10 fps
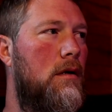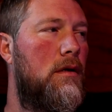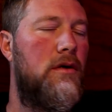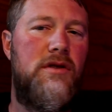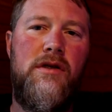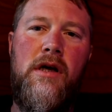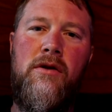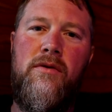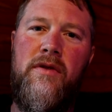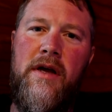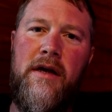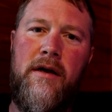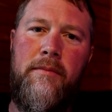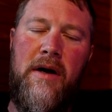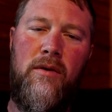There's another thing
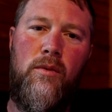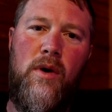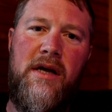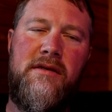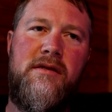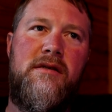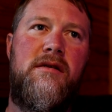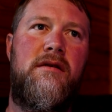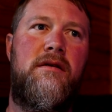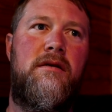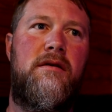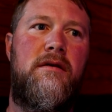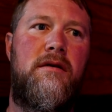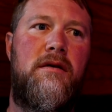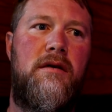about rest,
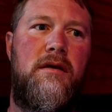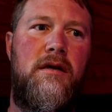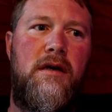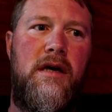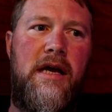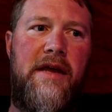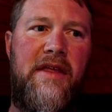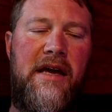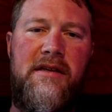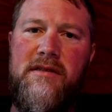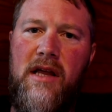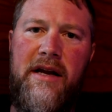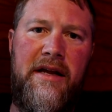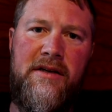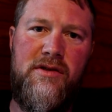and that is
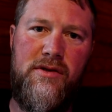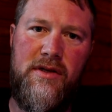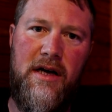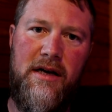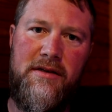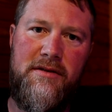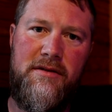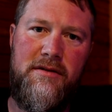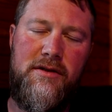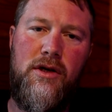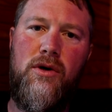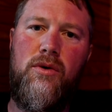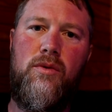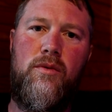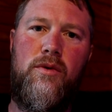light exercise.
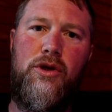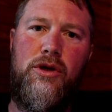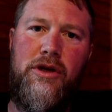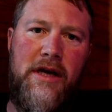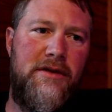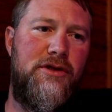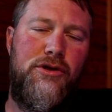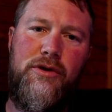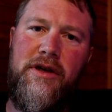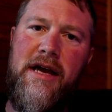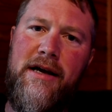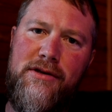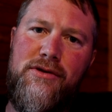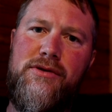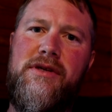So yes, you can
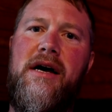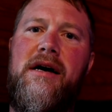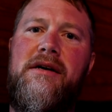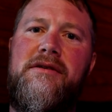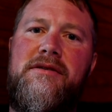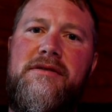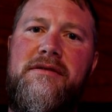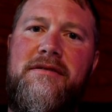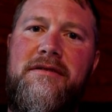exercise